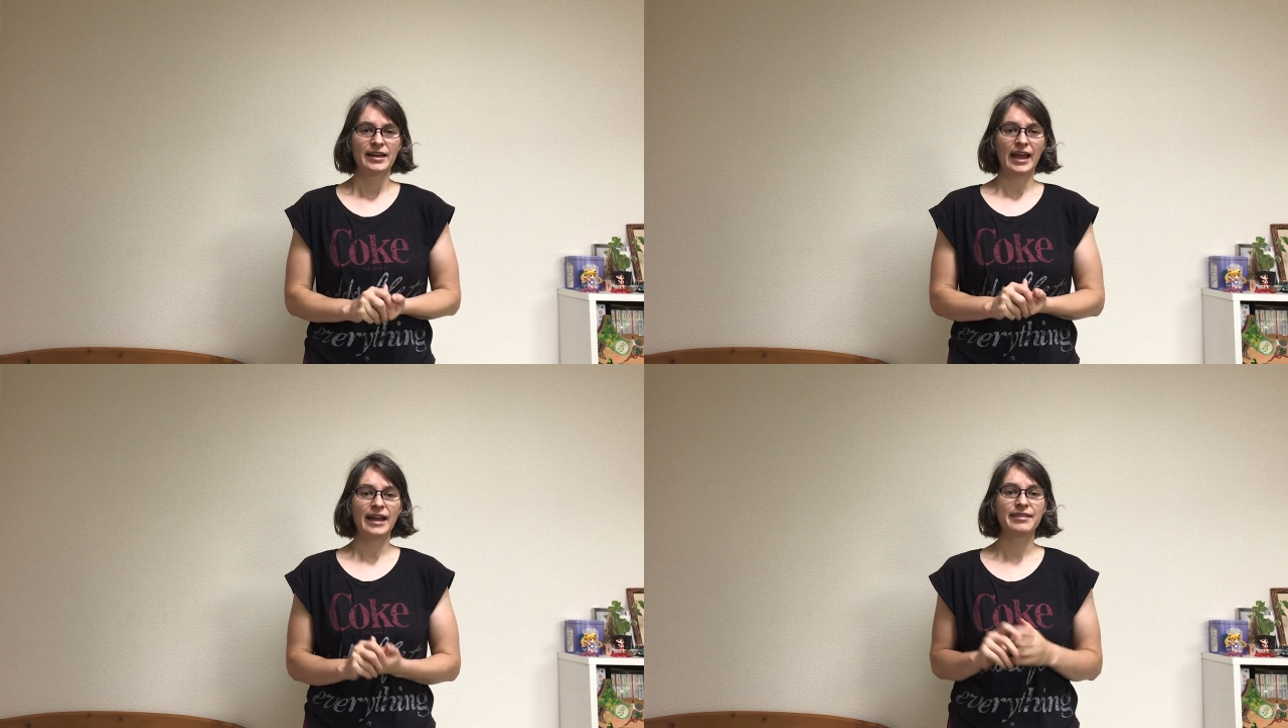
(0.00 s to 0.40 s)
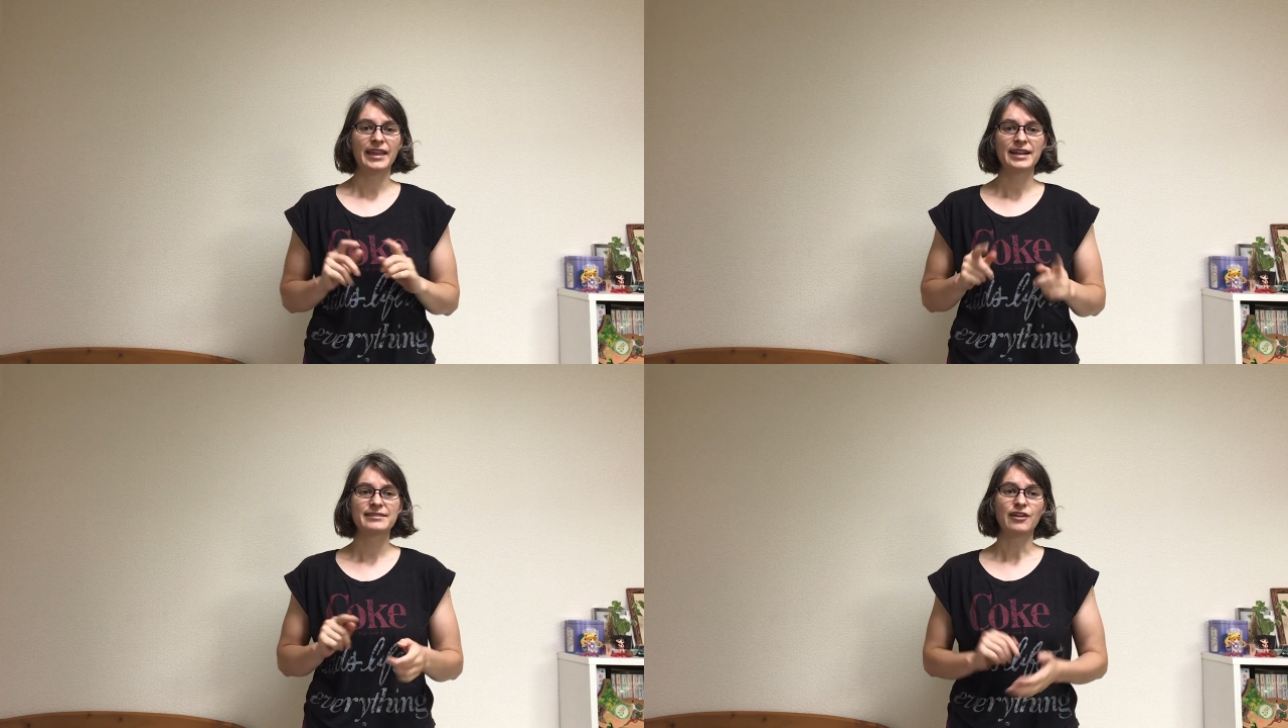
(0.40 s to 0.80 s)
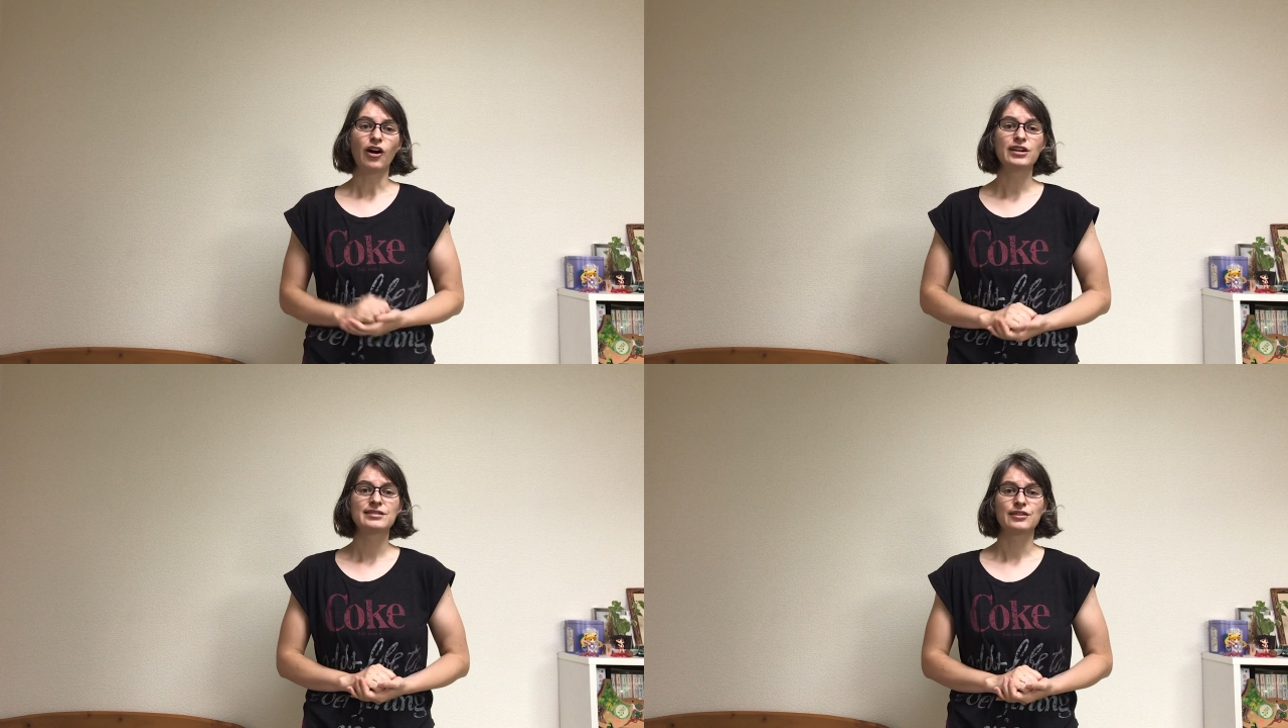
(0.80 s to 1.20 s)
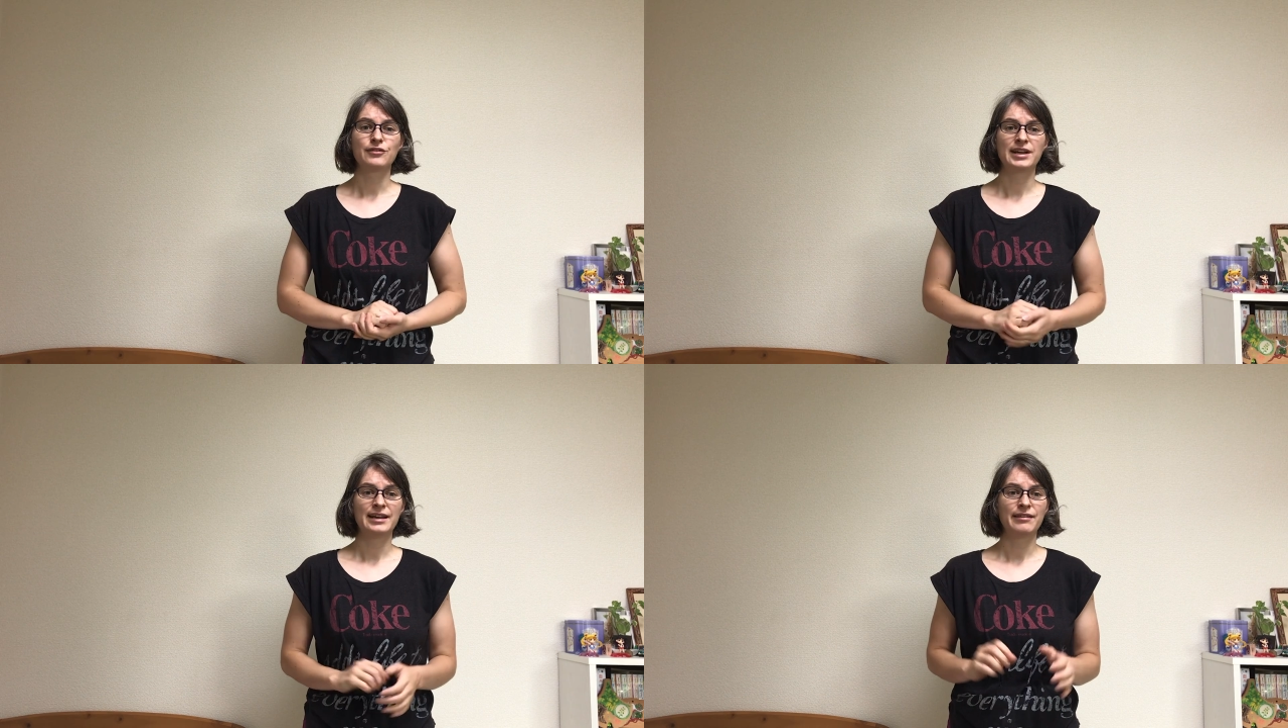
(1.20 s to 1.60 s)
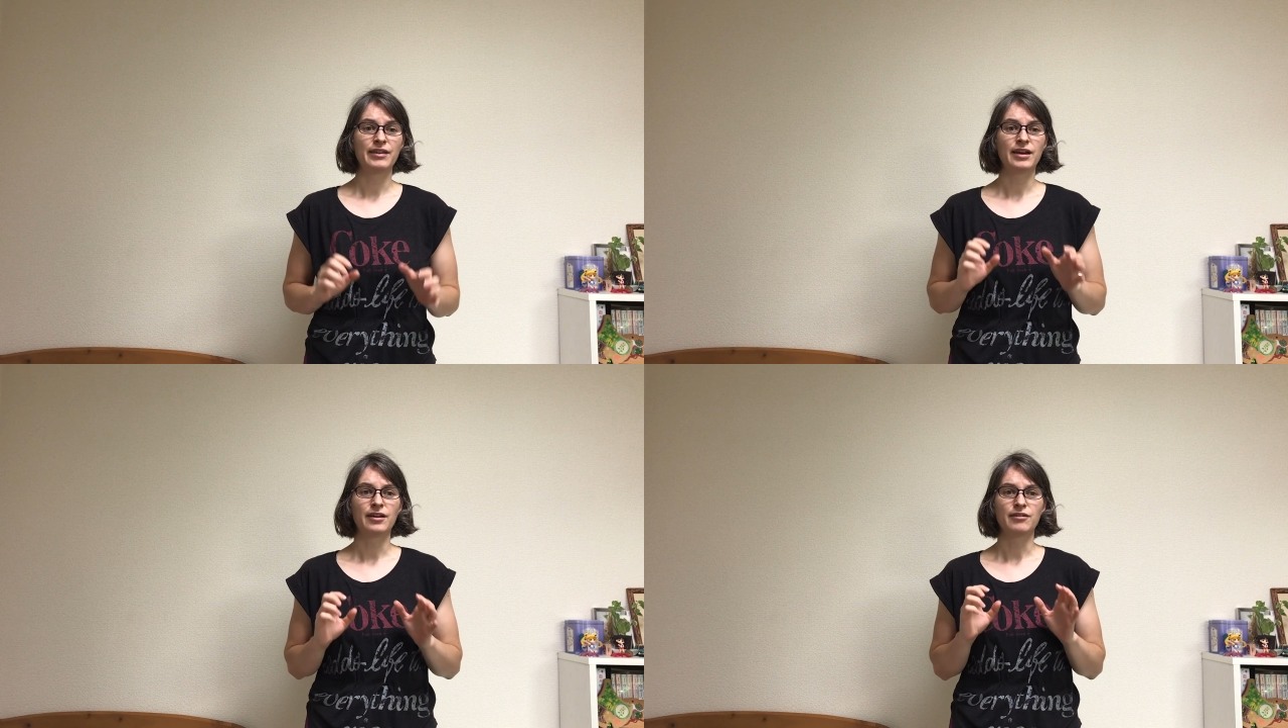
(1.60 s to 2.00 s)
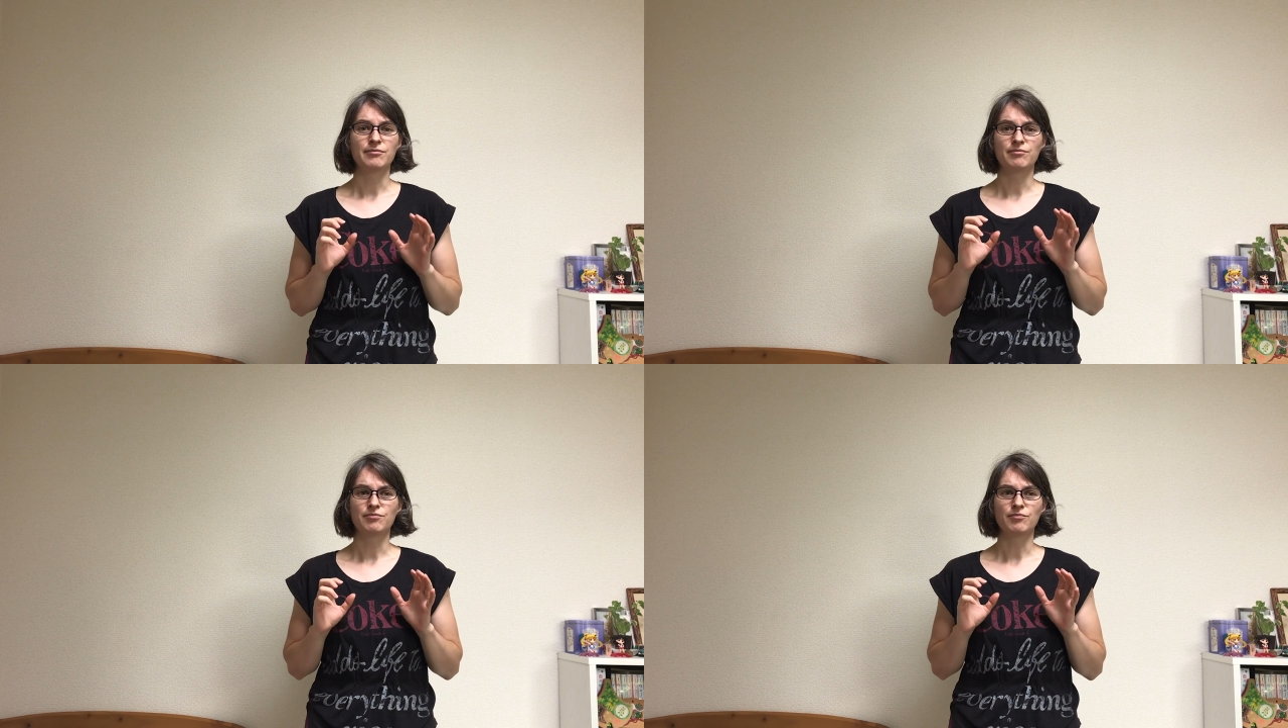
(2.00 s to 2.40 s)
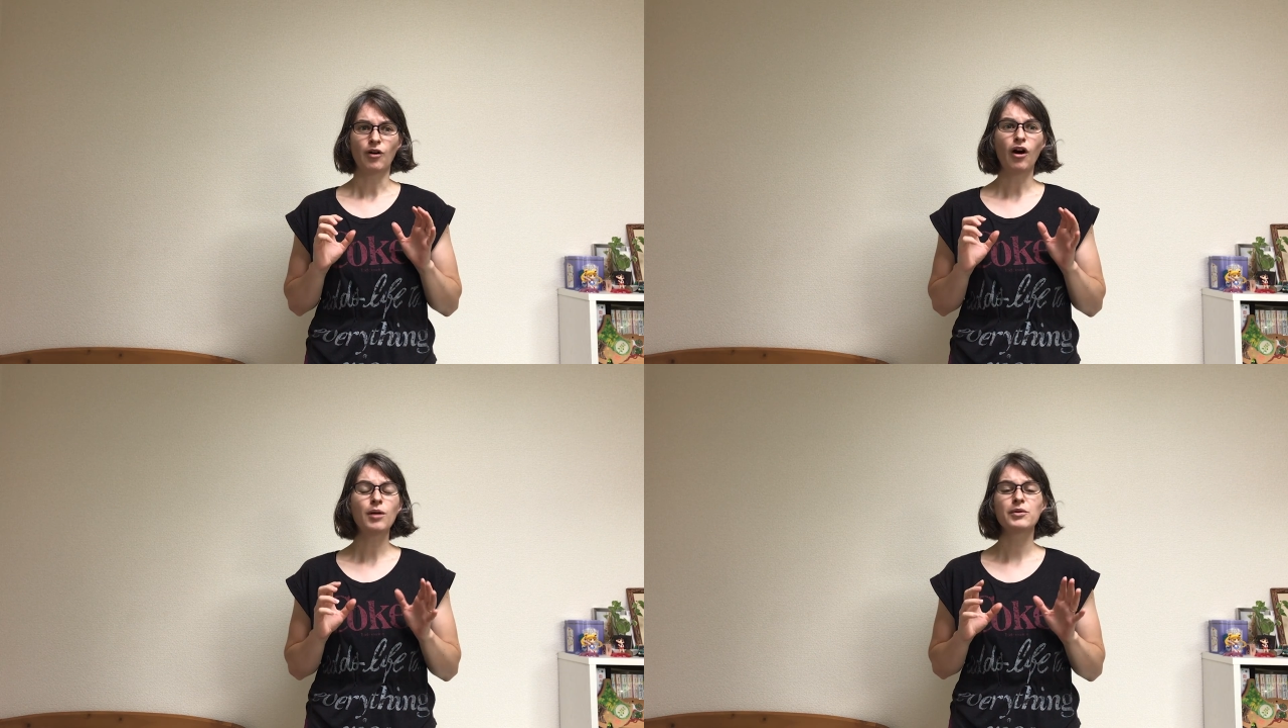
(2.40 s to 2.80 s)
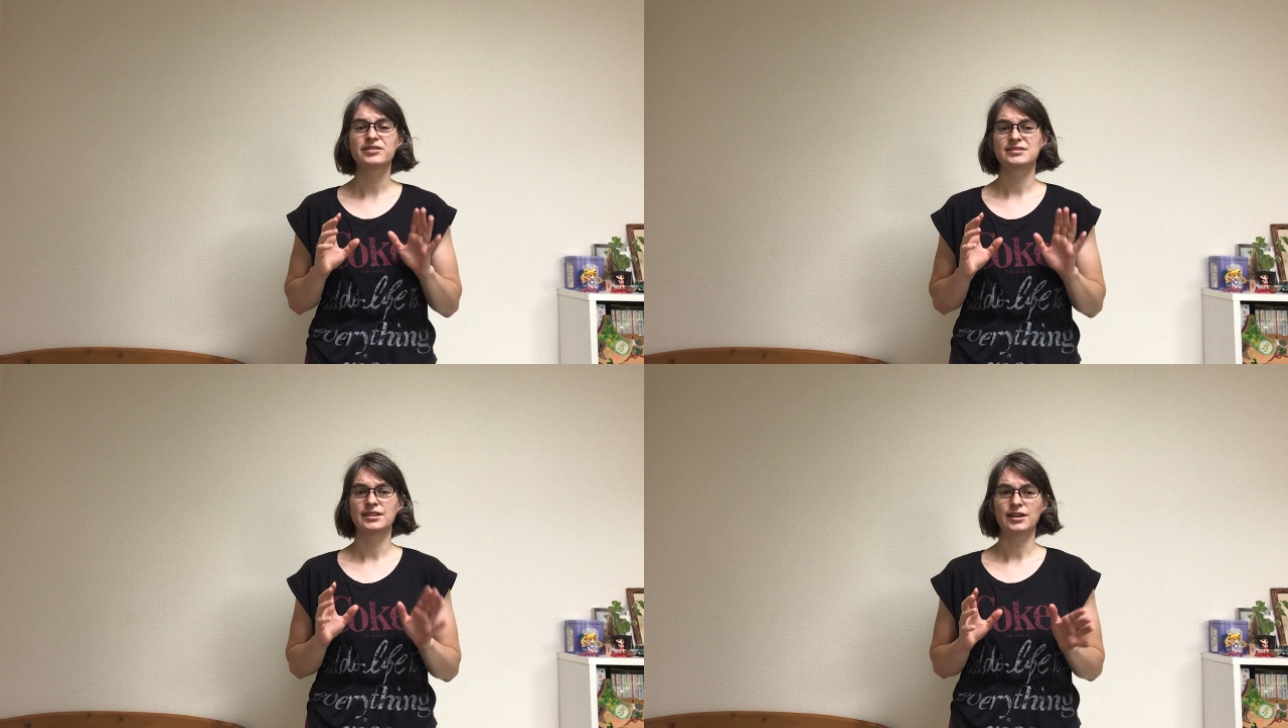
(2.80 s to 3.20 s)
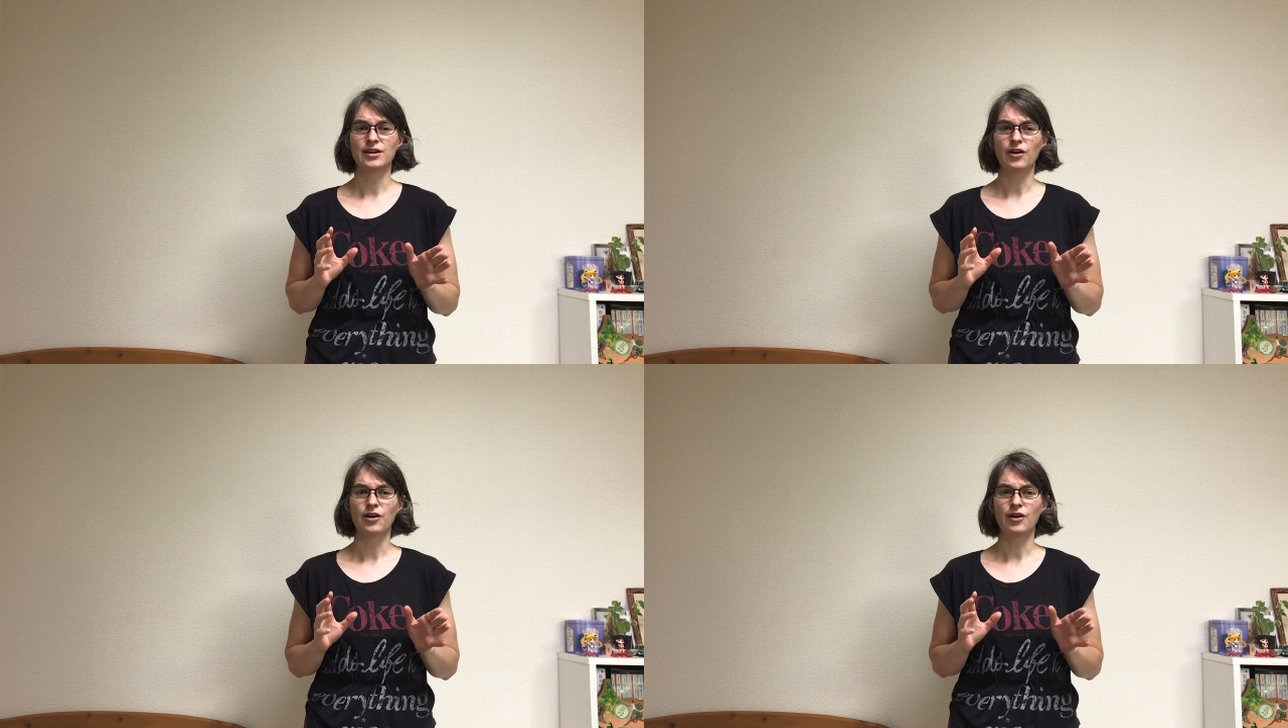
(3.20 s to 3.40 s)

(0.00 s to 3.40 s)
And that's also really almost the